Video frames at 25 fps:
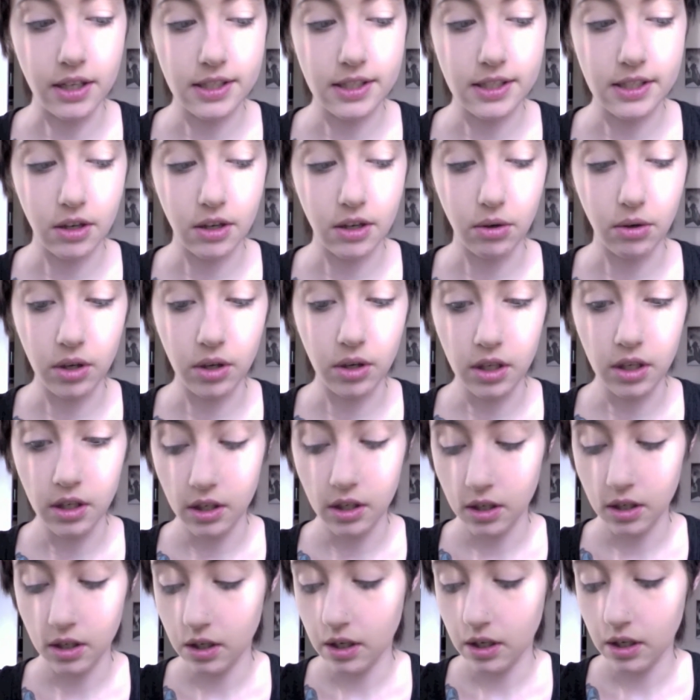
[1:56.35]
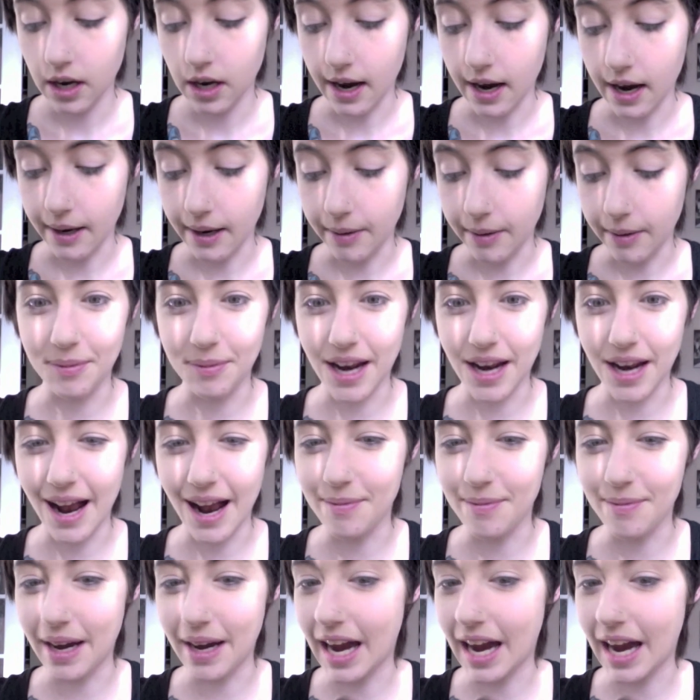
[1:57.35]
So I'm going to
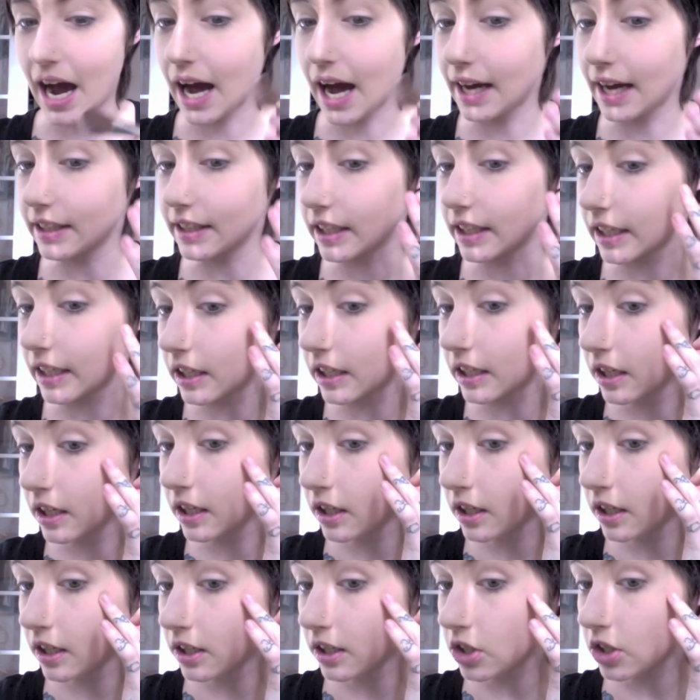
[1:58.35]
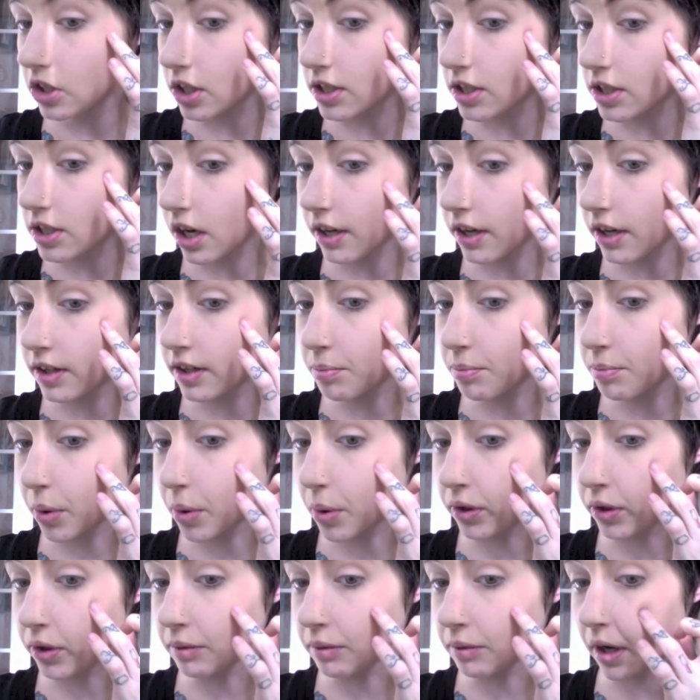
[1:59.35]
add my highlight just on the
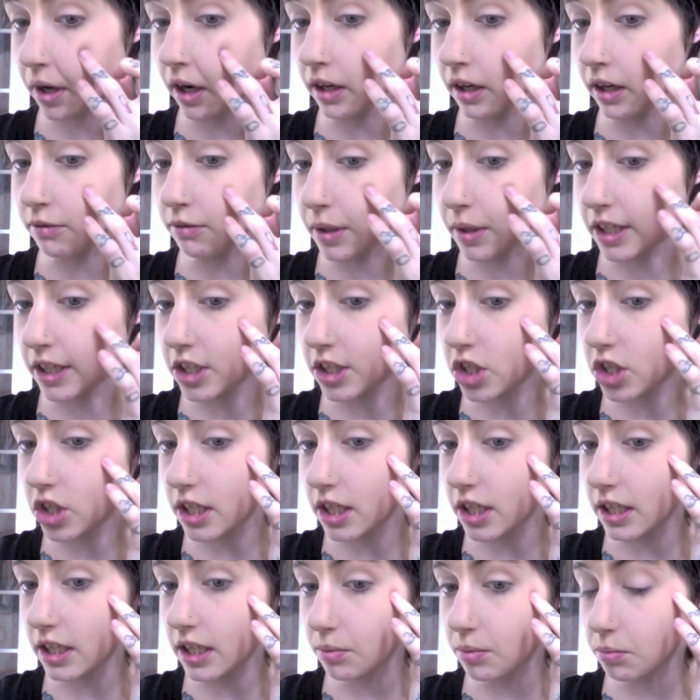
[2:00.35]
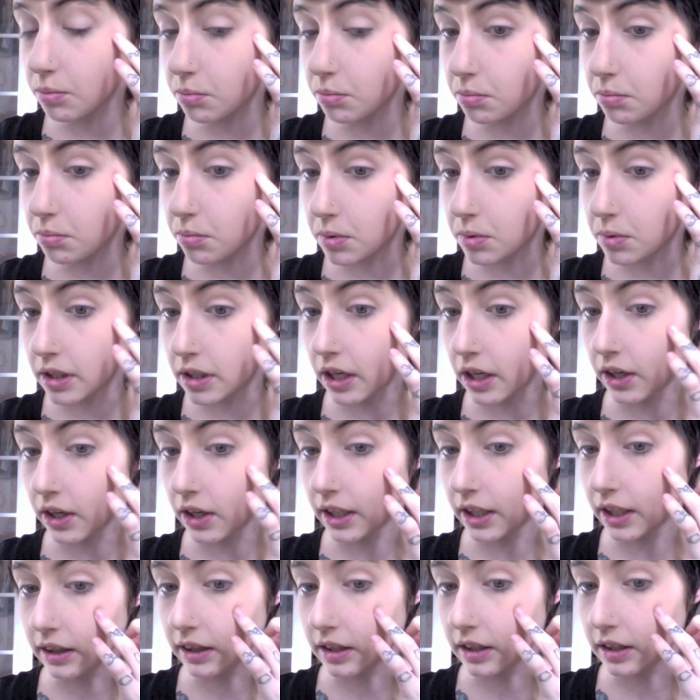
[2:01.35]
bony part of my cheek,
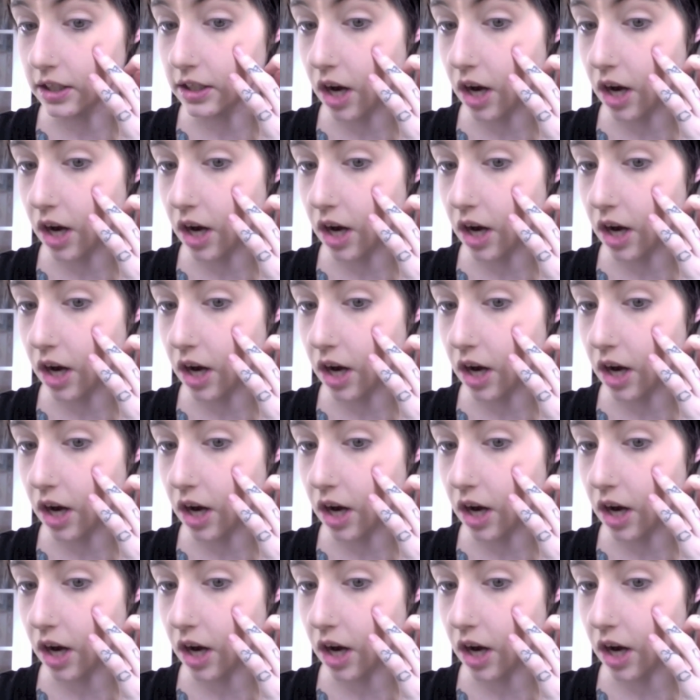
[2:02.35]
nearing the